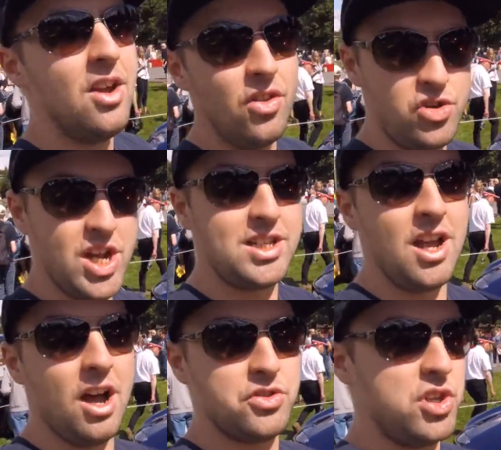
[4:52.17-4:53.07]
The
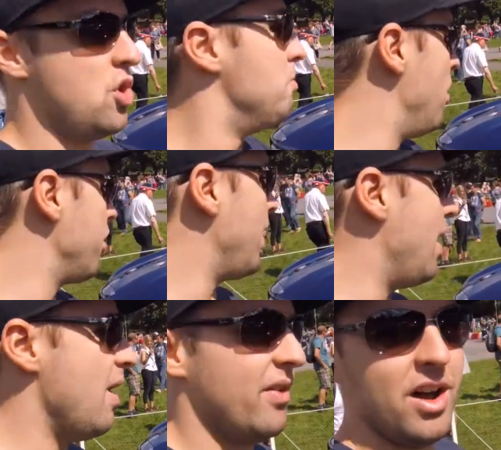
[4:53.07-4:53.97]
GTR is the newer model,
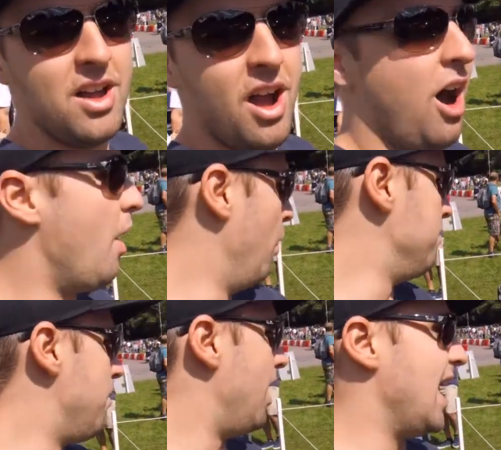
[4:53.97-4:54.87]
however, I
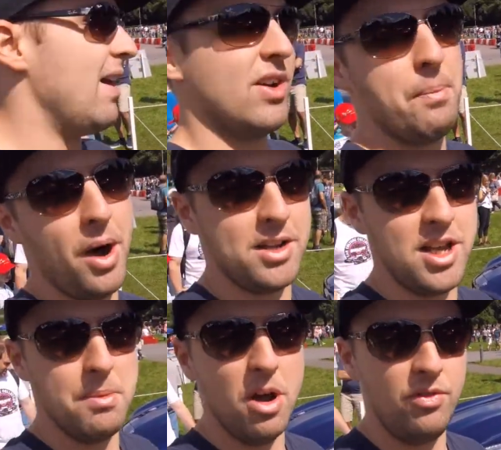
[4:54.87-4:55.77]
wouldn't mind having a
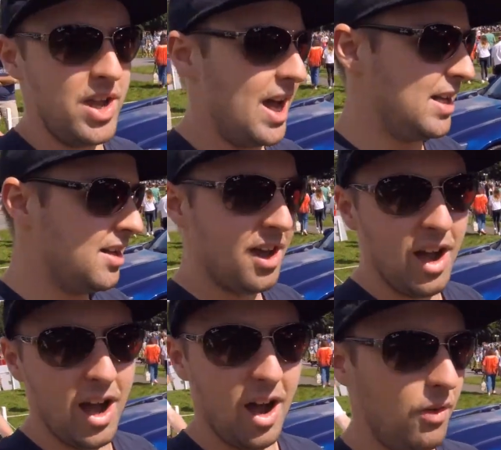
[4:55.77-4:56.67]
bi-turbo V8.
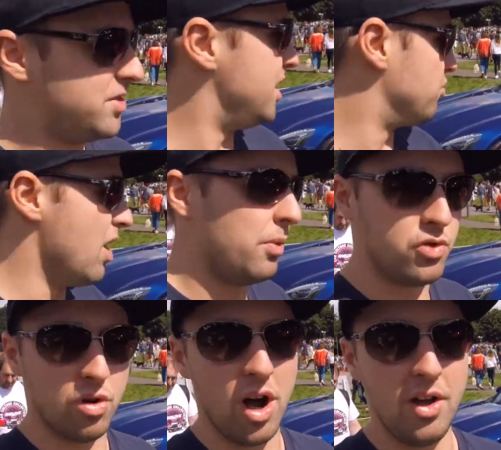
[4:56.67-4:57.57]
Obviously it's rear wheel
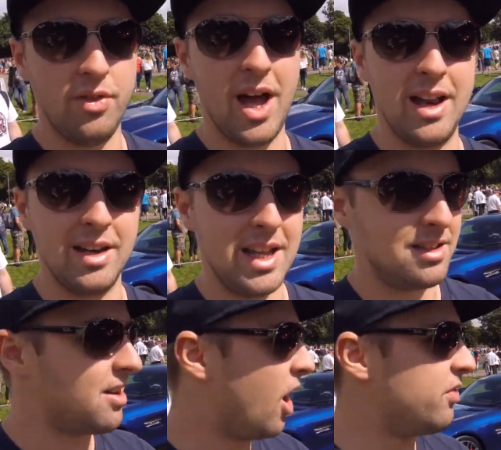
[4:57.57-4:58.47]
drive and is
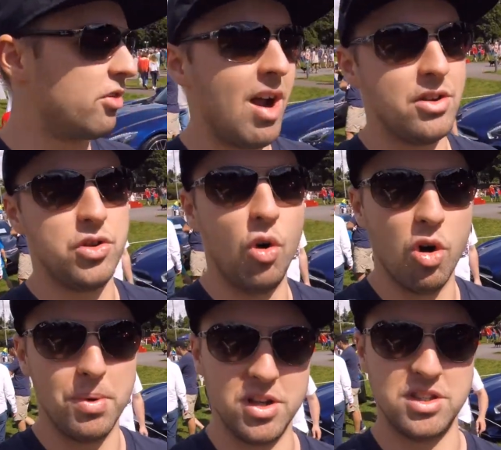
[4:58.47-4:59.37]
kind of a Grand
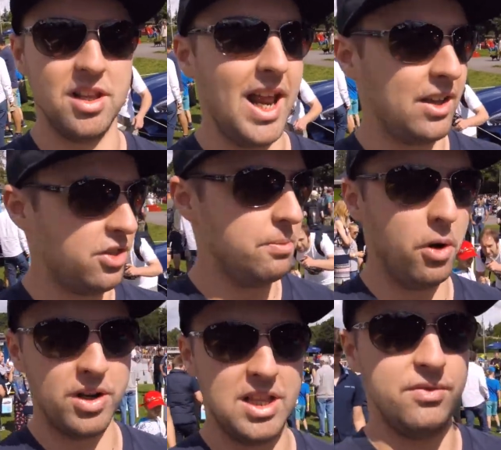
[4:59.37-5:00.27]
Tourer because of the length of the
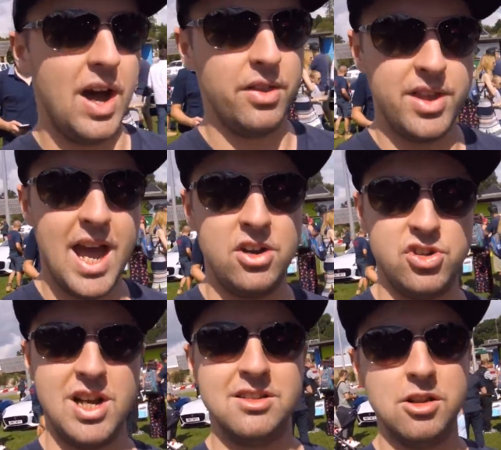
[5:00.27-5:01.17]
body and the fact that the
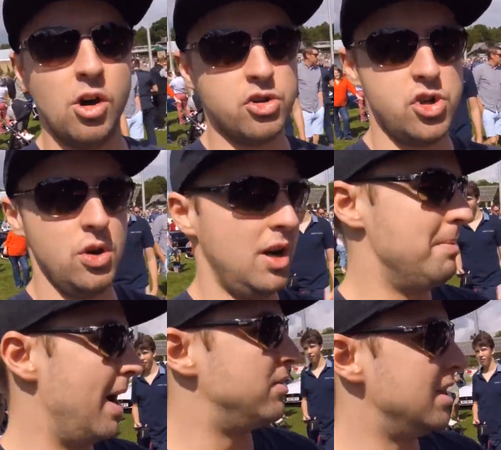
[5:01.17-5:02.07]
engine is longitudinally
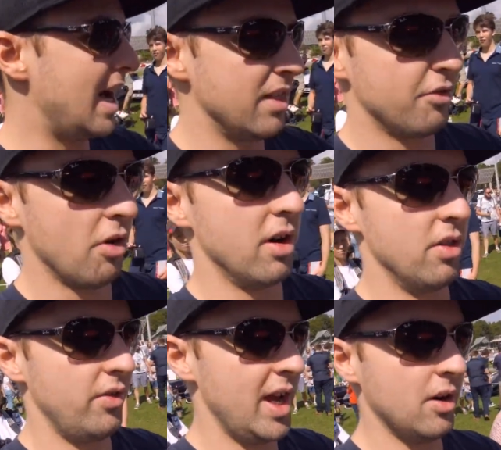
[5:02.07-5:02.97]
mounted at the front of
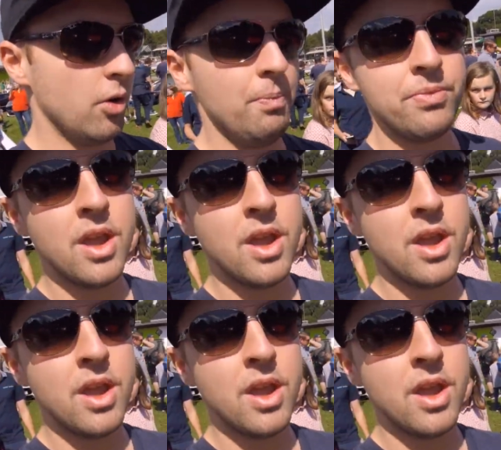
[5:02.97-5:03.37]
the vehicle.